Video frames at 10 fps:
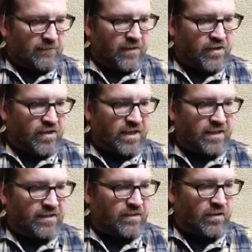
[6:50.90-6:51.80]
Fish
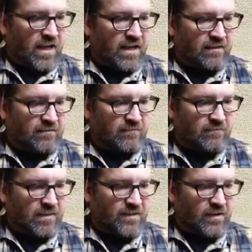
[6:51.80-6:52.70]
Tea is great.
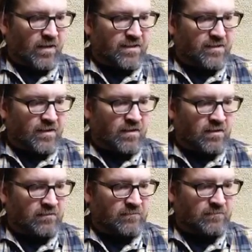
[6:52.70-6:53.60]
It's a great
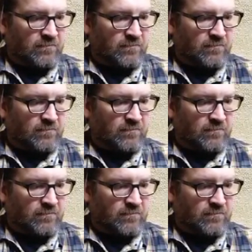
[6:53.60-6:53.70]
song.